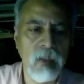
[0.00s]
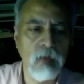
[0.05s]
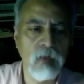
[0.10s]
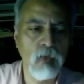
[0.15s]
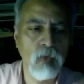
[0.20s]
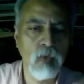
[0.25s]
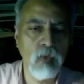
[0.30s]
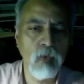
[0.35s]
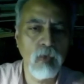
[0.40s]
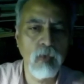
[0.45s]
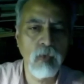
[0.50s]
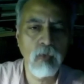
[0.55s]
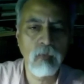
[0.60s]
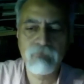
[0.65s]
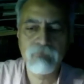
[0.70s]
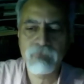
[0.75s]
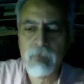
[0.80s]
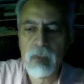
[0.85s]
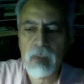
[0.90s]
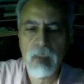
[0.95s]

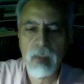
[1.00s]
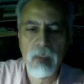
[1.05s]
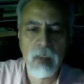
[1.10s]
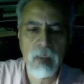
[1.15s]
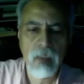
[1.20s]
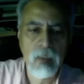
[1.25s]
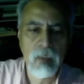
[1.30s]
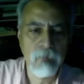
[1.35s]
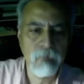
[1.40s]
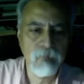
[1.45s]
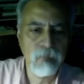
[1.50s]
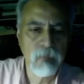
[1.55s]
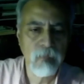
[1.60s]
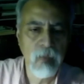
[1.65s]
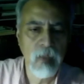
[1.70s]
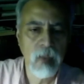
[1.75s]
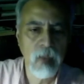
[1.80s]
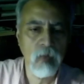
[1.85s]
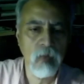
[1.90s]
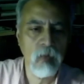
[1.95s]
into,
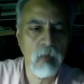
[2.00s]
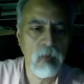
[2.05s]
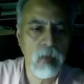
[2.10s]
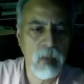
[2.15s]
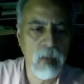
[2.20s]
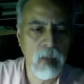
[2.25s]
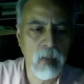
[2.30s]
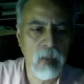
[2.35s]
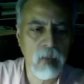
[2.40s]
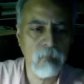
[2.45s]
you know,